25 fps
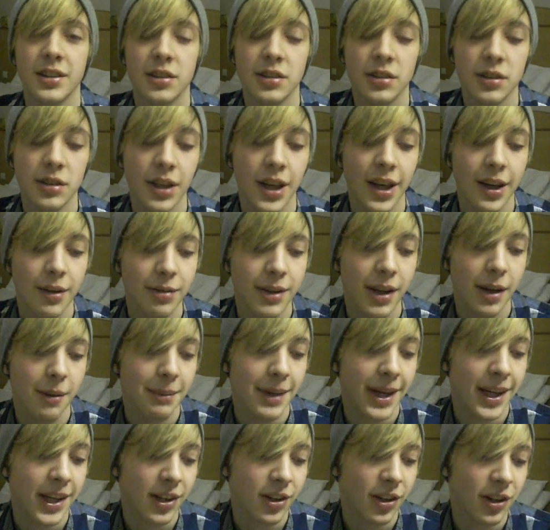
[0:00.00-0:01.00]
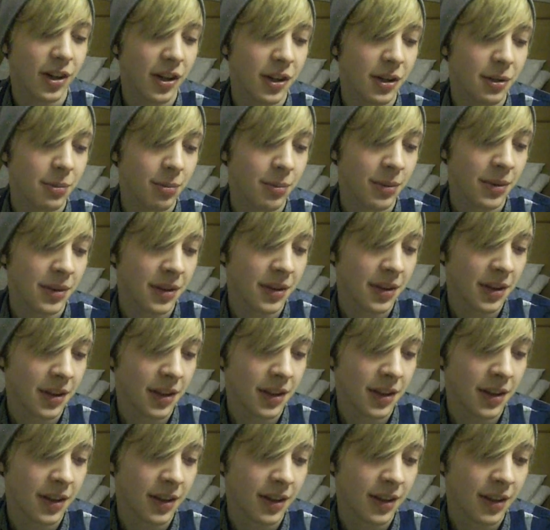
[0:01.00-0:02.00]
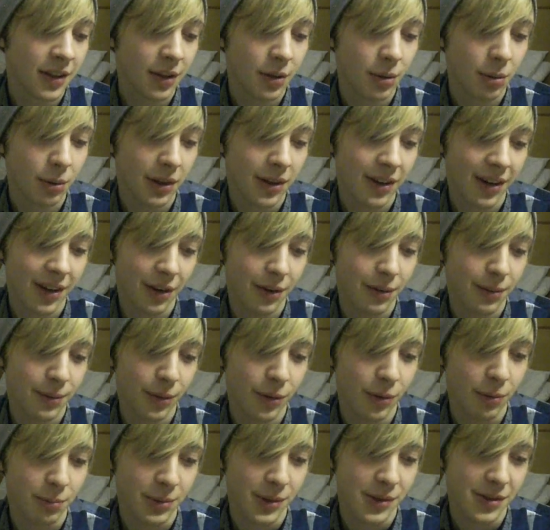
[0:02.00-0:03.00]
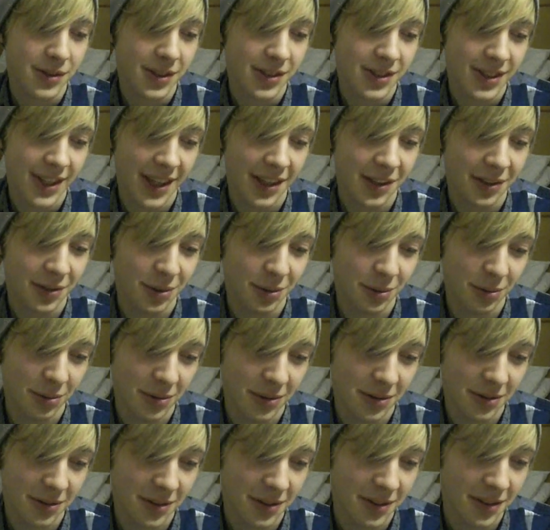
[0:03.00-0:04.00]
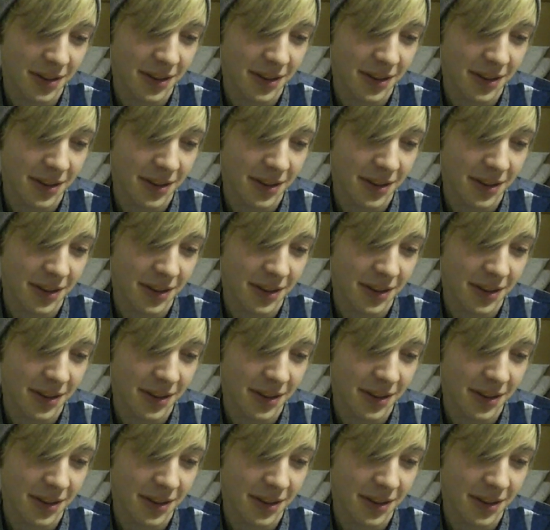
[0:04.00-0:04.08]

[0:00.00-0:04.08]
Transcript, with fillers: I don't have that back home we can't afford music channels.